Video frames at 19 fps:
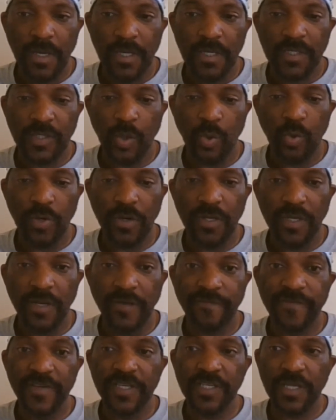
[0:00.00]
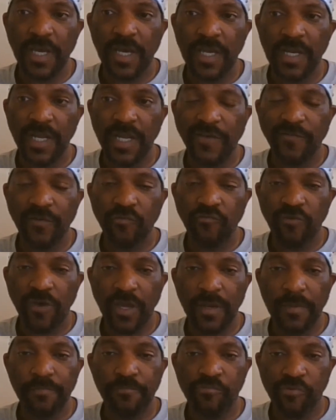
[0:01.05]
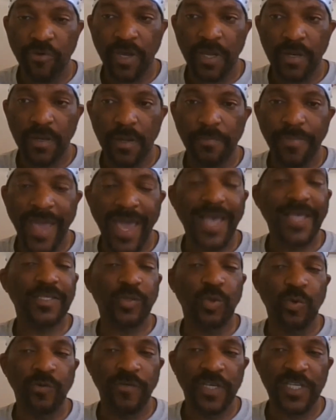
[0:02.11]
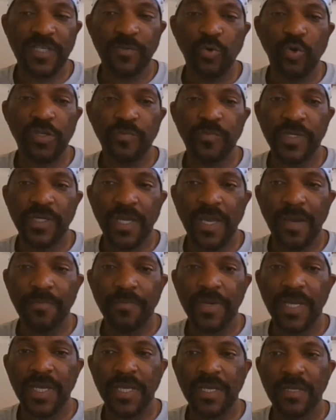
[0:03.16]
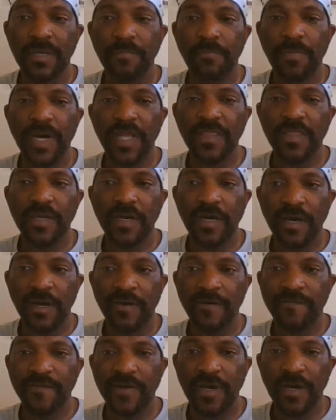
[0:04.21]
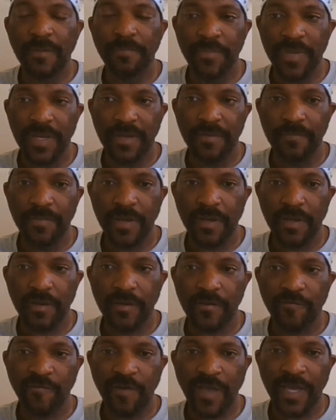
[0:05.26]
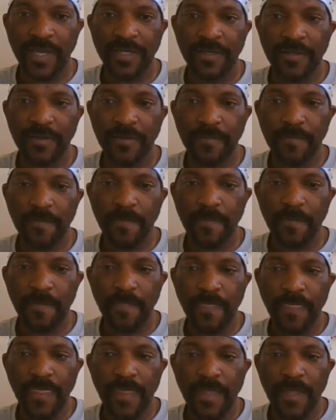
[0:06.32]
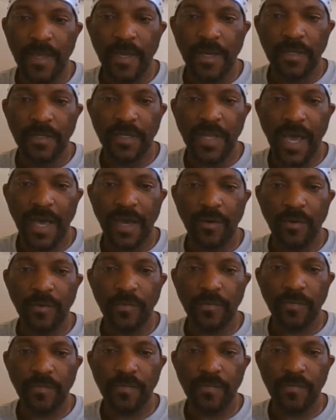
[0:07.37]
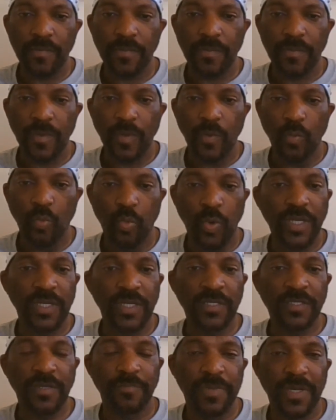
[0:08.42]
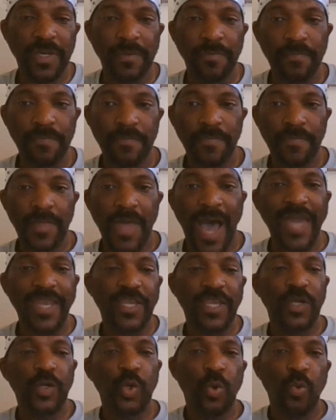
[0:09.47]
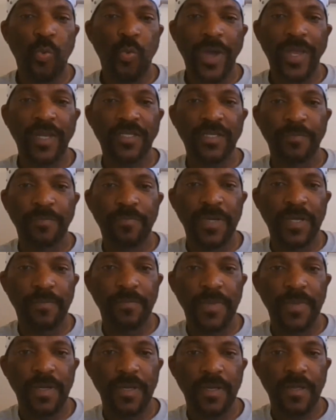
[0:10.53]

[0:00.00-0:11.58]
So the feast of unleavened bread, Passover, is supposed to be kept in the month of Abib, right? Now, what is Abib? How do you know when is Abib?